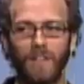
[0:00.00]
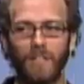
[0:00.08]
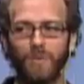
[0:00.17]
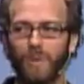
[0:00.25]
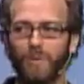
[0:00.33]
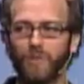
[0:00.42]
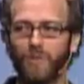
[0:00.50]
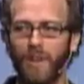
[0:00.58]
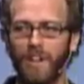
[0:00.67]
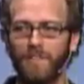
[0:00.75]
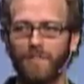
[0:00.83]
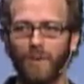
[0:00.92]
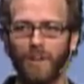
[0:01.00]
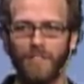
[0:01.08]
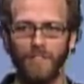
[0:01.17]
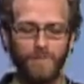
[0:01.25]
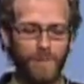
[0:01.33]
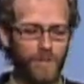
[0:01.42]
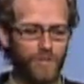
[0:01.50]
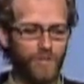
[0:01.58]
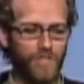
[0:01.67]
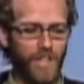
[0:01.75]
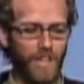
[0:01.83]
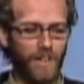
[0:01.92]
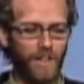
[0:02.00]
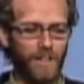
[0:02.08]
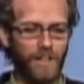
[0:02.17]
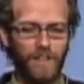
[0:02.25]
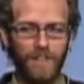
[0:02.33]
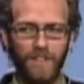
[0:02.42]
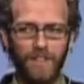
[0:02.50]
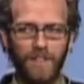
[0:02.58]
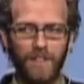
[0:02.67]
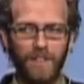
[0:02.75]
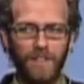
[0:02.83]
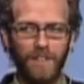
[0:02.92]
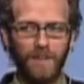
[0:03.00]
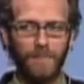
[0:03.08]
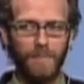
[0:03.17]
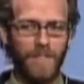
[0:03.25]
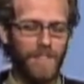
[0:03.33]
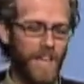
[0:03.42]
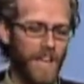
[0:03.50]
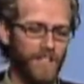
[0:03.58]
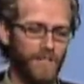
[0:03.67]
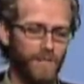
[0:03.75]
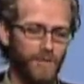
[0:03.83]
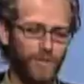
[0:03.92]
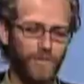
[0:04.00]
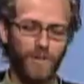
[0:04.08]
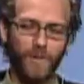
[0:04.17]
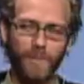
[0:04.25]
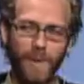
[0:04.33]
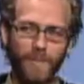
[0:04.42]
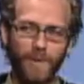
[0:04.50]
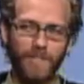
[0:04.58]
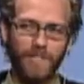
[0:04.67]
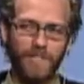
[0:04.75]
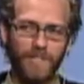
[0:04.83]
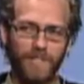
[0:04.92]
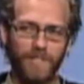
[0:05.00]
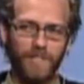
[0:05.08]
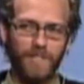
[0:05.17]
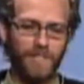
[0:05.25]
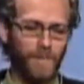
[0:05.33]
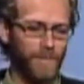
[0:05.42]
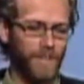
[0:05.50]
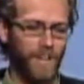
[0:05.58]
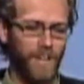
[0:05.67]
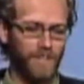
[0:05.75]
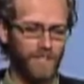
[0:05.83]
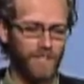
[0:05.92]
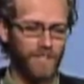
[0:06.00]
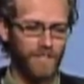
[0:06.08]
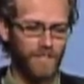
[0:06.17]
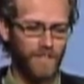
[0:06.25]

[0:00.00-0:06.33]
That's what it was created for. It's a spiritual thing. But in the hands of Lucifer, remember, it's something else.